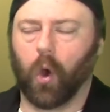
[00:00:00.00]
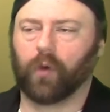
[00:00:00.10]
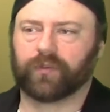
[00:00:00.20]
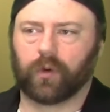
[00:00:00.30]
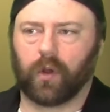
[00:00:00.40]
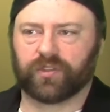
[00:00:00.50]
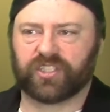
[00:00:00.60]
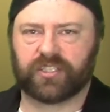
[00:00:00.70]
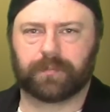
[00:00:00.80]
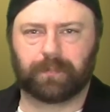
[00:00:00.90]
overall
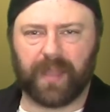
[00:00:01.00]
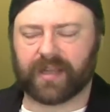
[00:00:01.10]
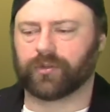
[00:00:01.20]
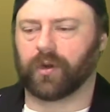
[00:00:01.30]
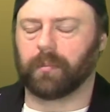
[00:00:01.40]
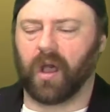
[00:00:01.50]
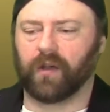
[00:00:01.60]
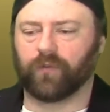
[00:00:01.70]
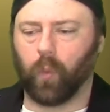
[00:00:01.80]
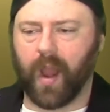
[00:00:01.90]
spectrum
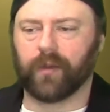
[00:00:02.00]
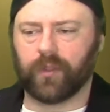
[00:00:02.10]
of where